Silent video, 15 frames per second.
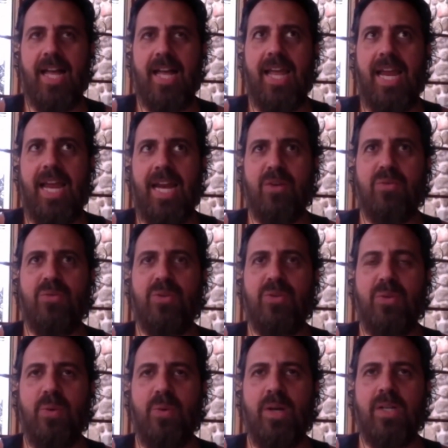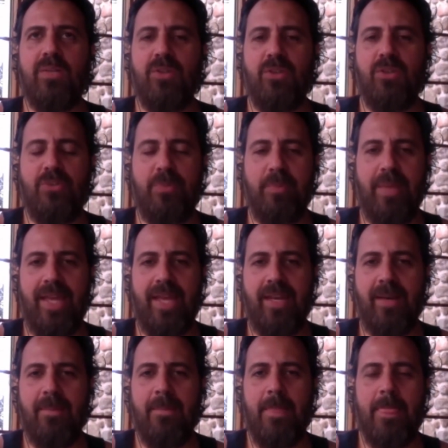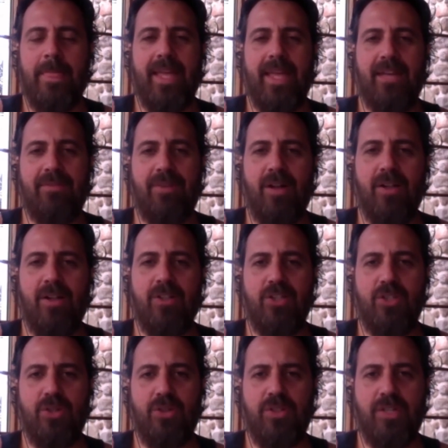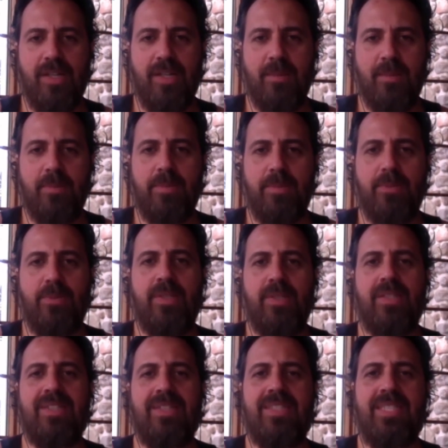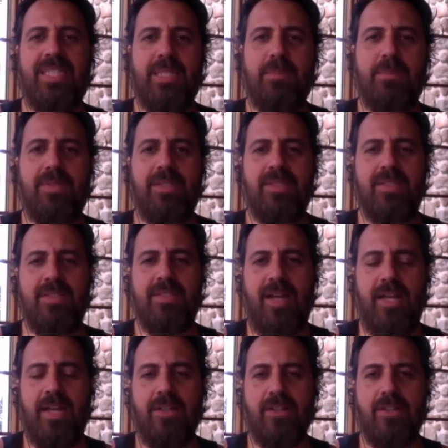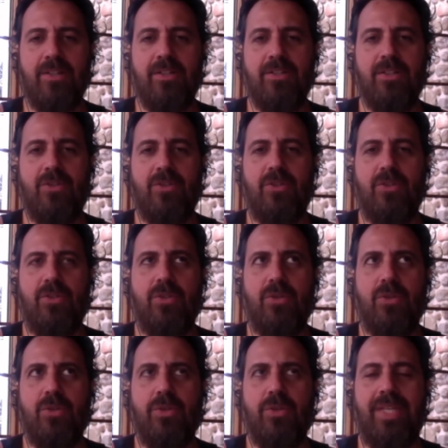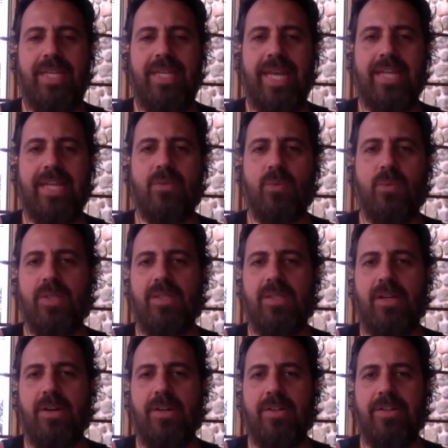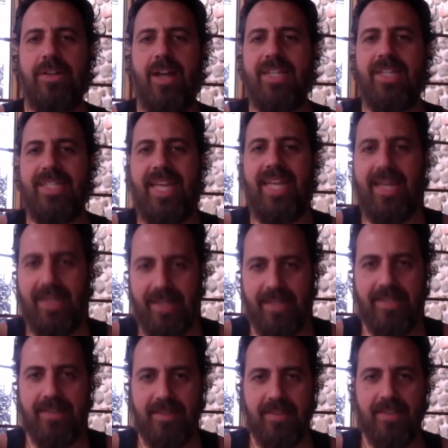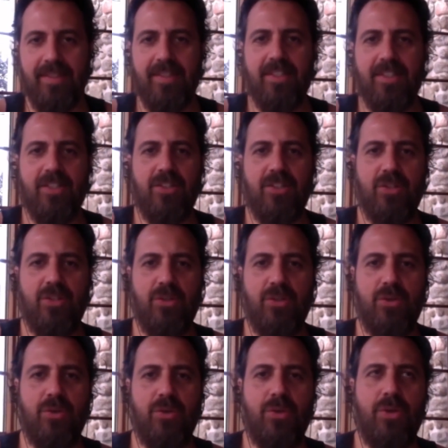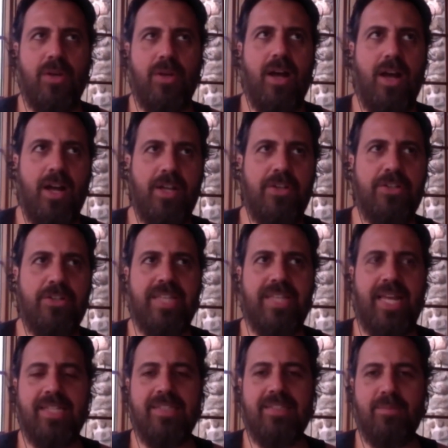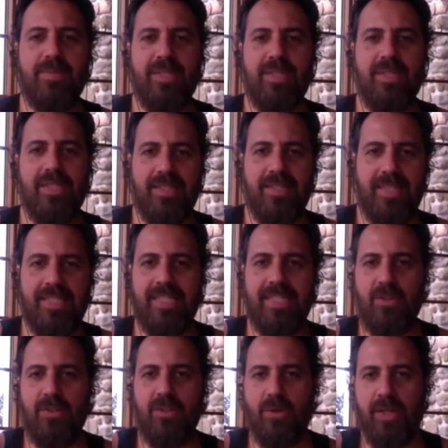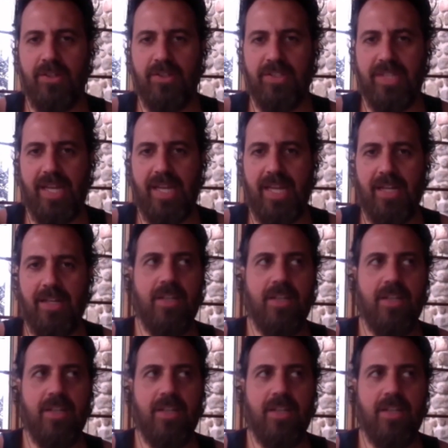Every one of those men have all shown up with a deep desire to get what they're not getting, to understand something that they don't understand,